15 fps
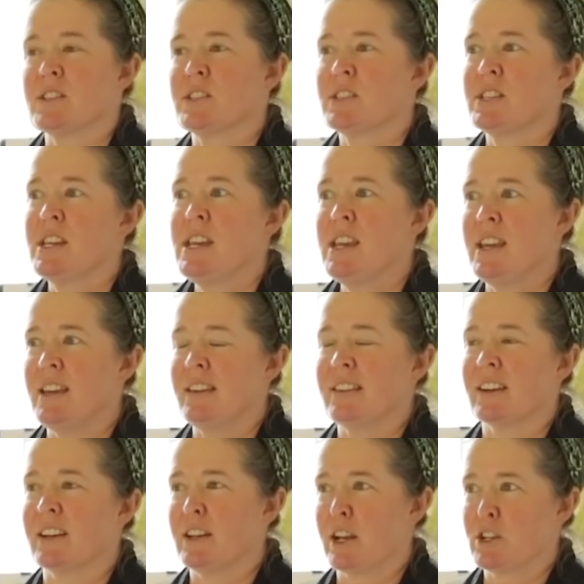to see
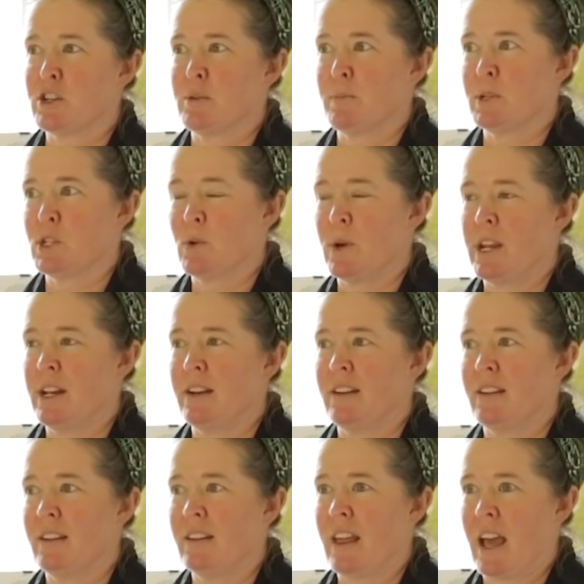the connection
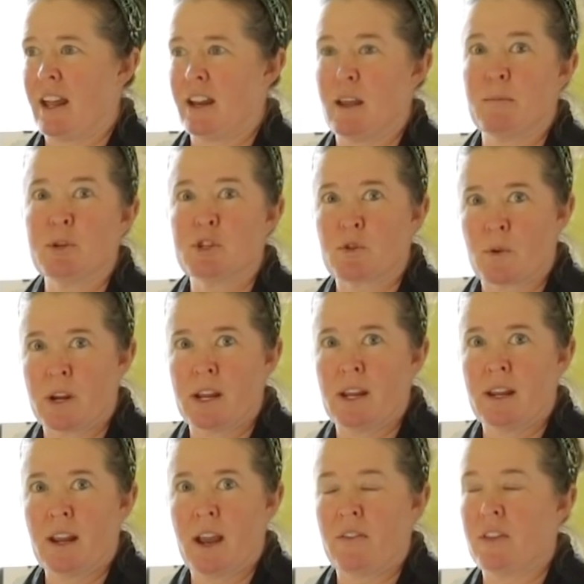between that
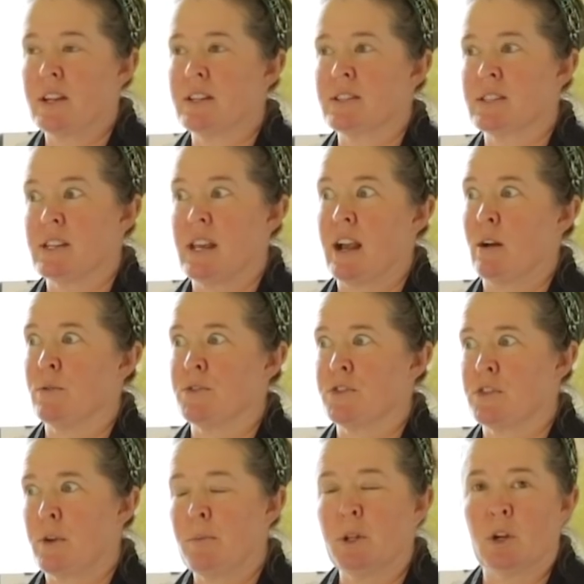imagery and then to see how
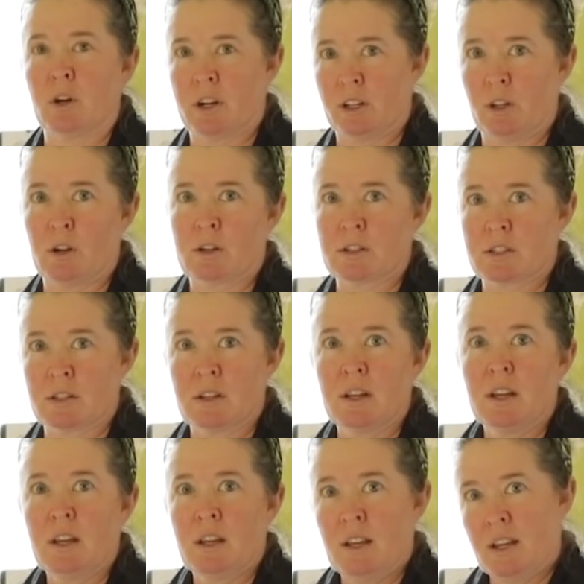similar it looked
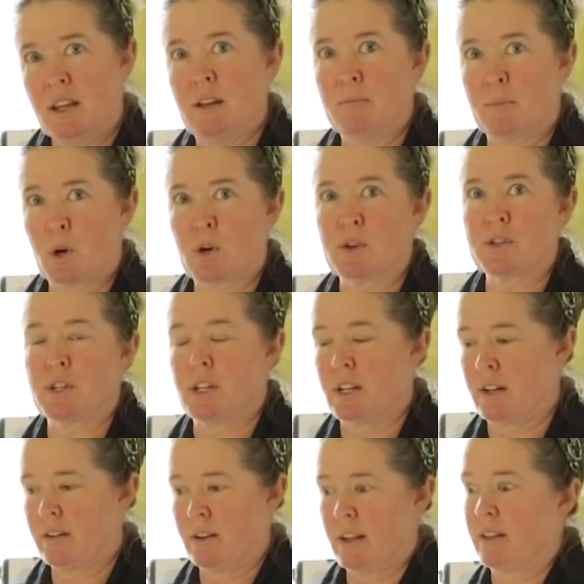in
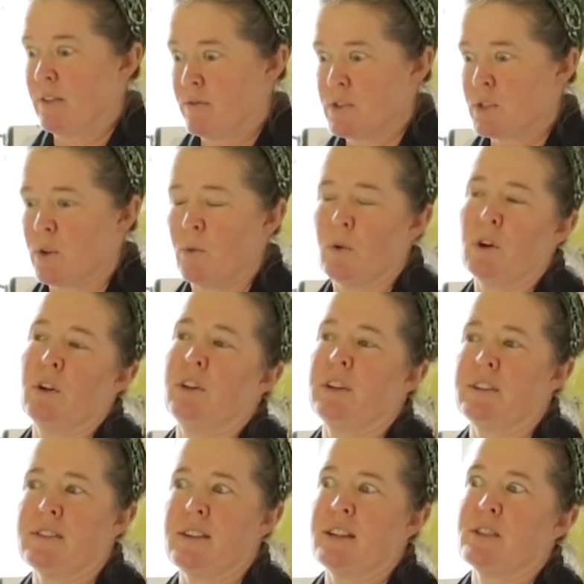person and in the physical world,
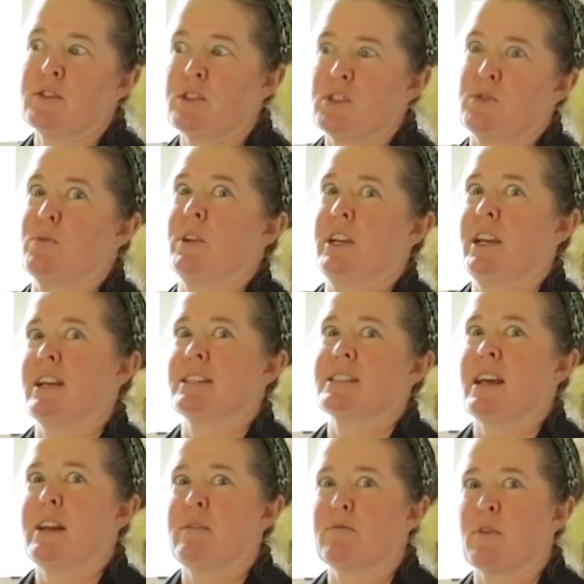it's just really
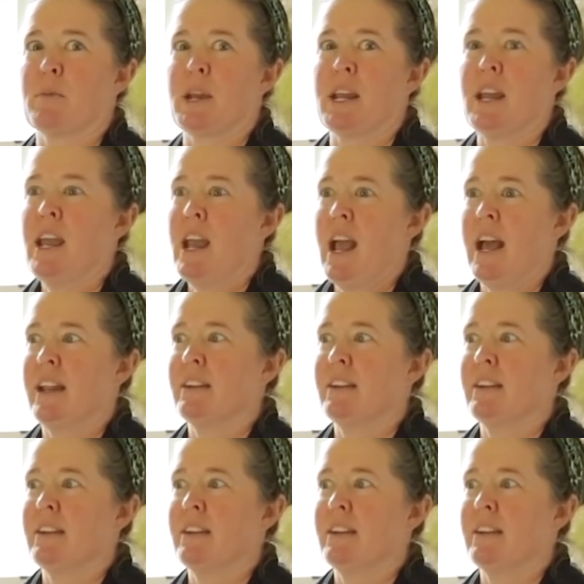exciting for me.